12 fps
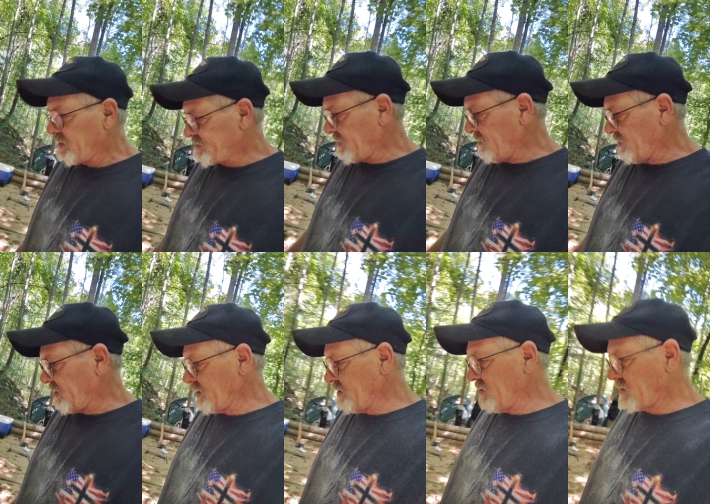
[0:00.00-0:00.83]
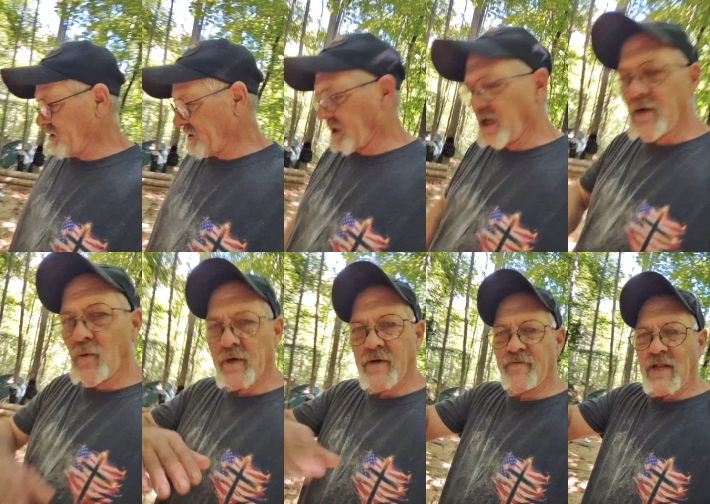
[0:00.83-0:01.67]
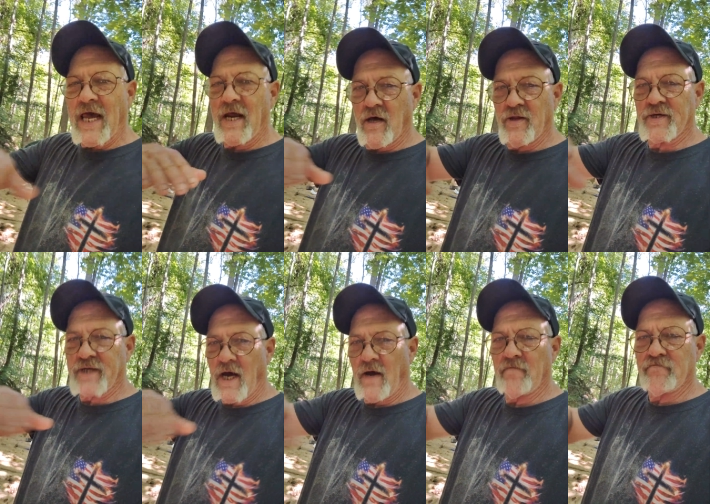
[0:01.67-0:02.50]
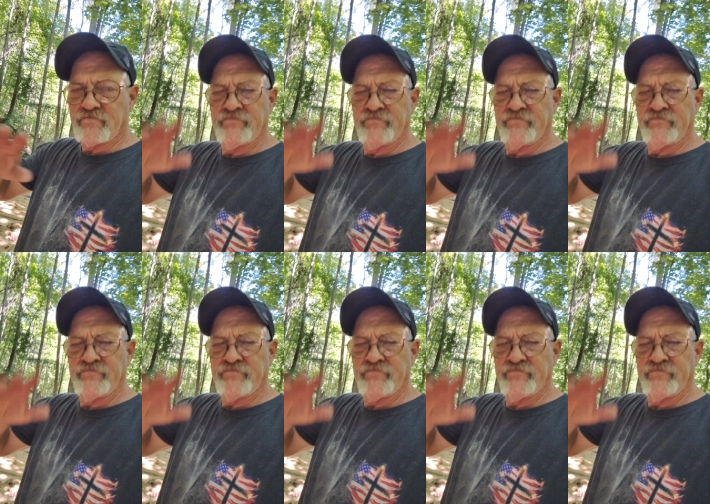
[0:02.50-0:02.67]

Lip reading: see what we can do, because I kind of want it flat on the top.